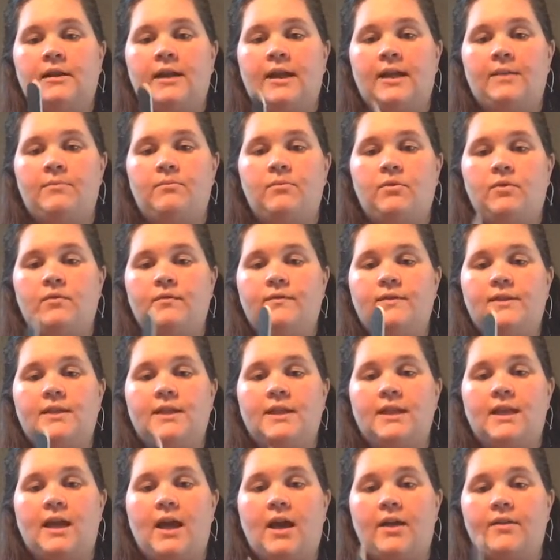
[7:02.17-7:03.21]
and move to
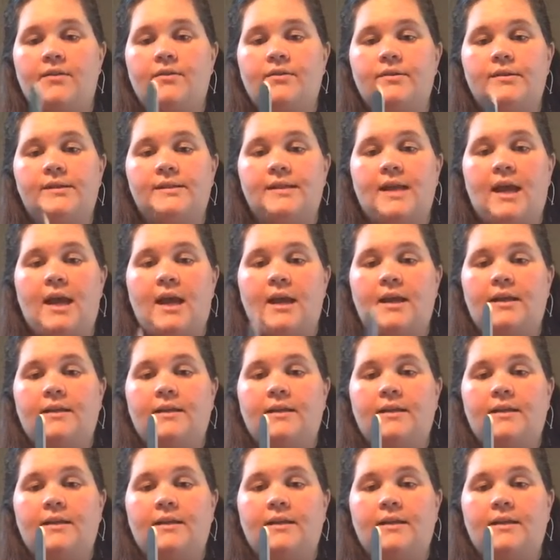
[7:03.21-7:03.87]
the other side.